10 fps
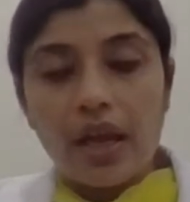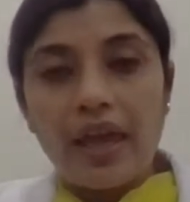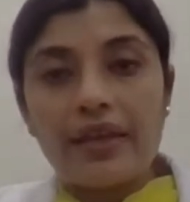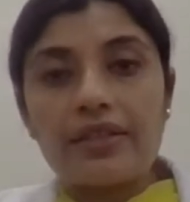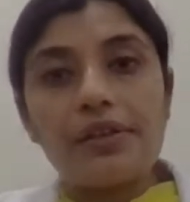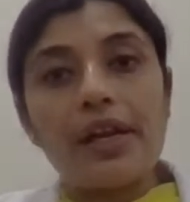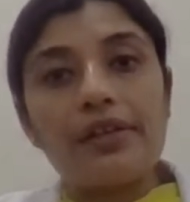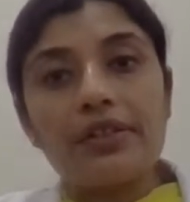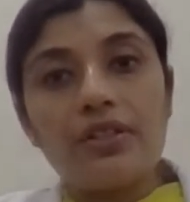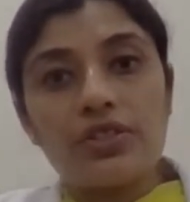as a
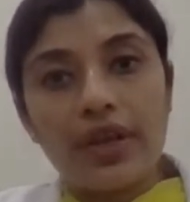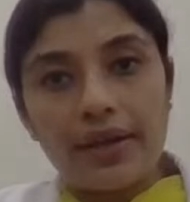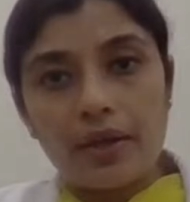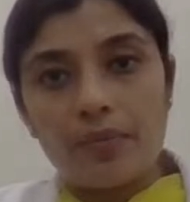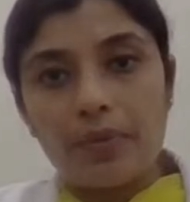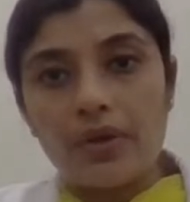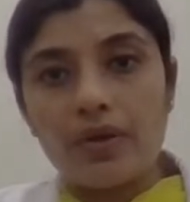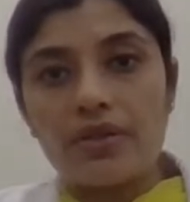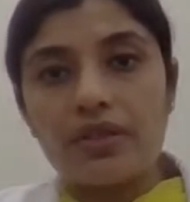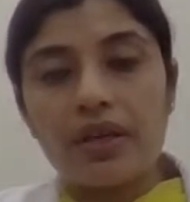dental checkup,
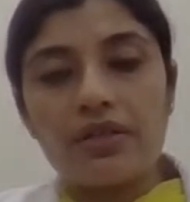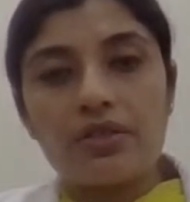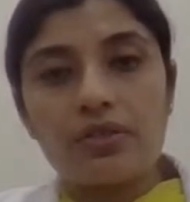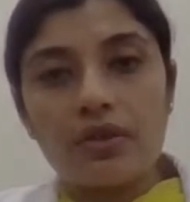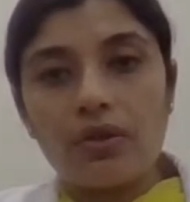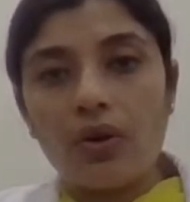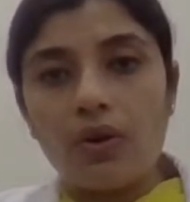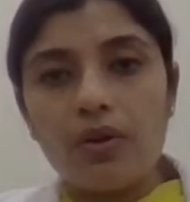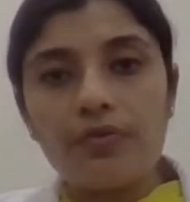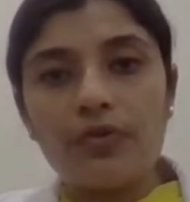because there's a
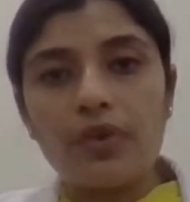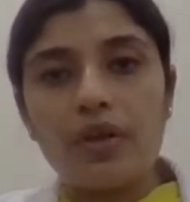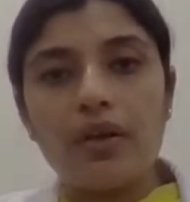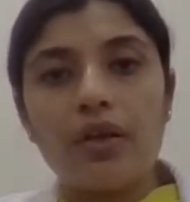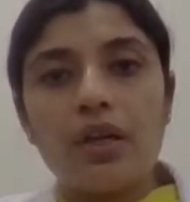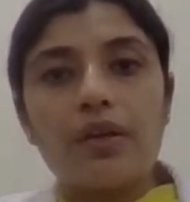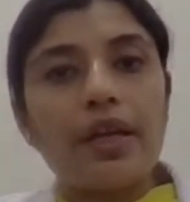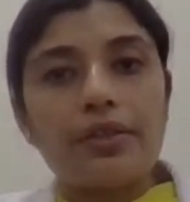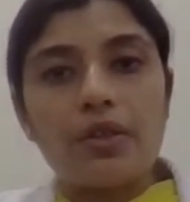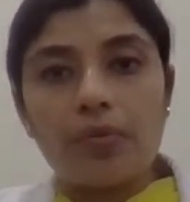lot of
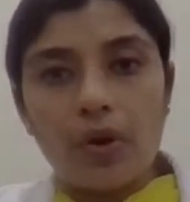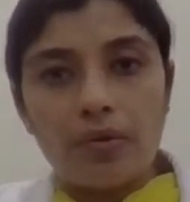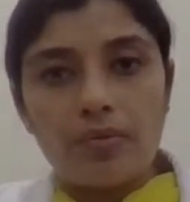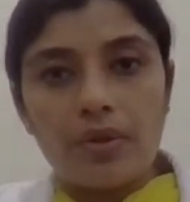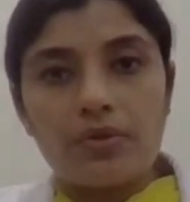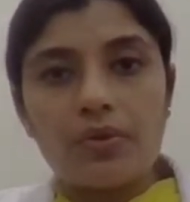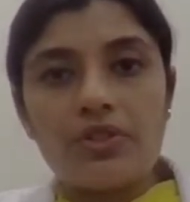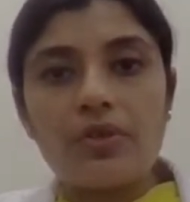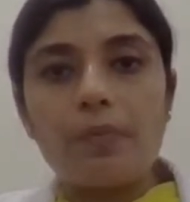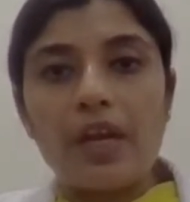dental problems
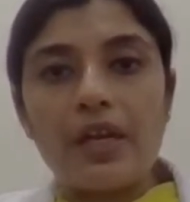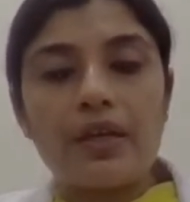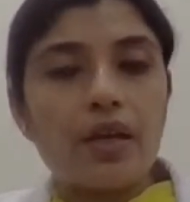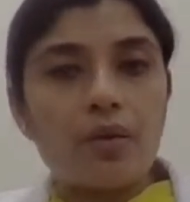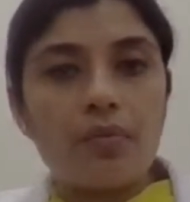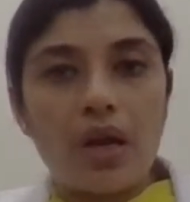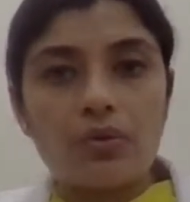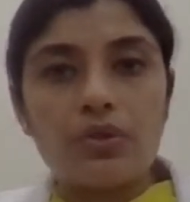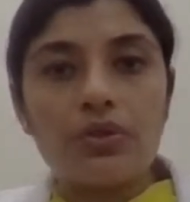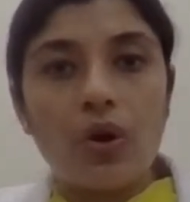which remain in our
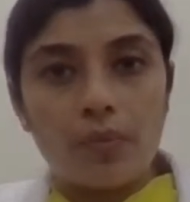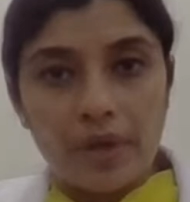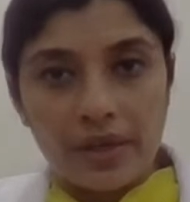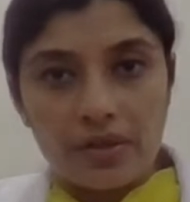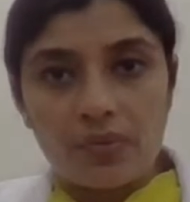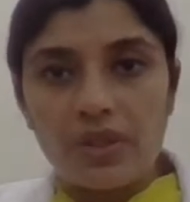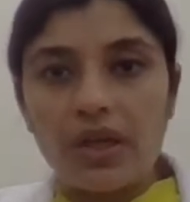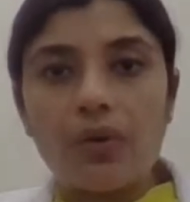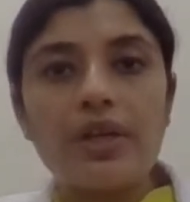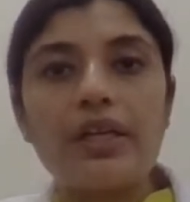mouth dormant
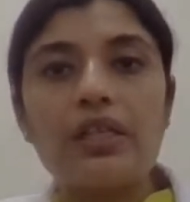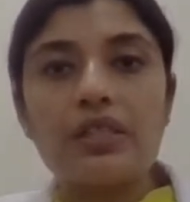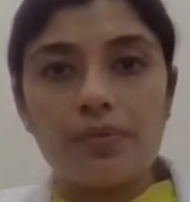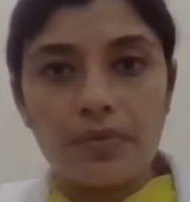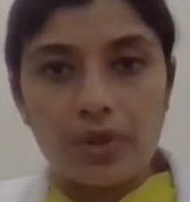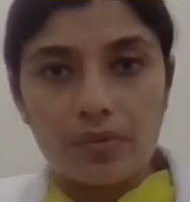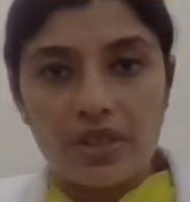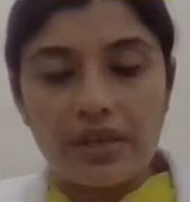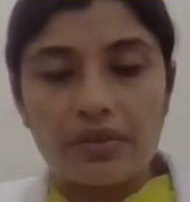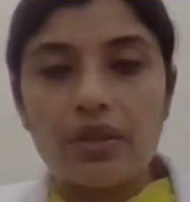without any symptoms
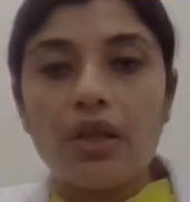and